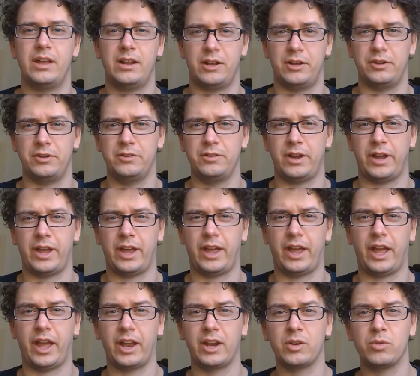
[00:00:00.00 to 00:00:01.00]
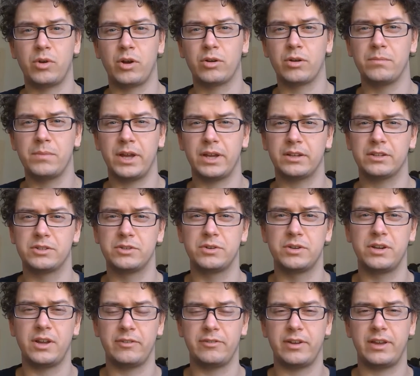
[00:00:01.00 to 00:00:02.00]
Hello, and welcome back
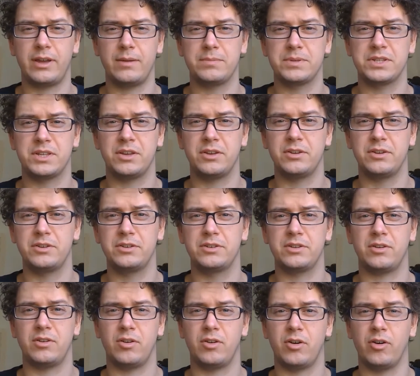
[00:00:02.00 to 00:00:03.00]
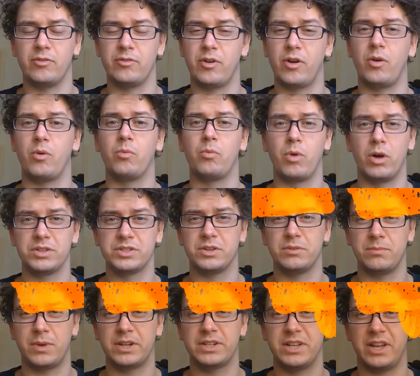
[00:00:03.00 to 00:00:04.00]
to another episode of What's
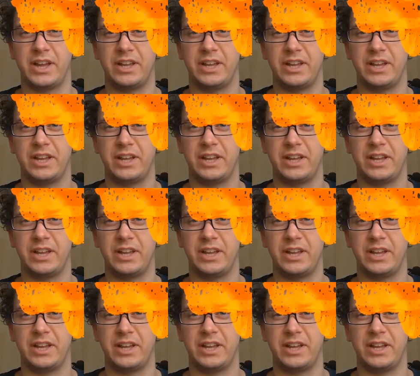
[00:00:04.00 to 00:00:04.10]
on My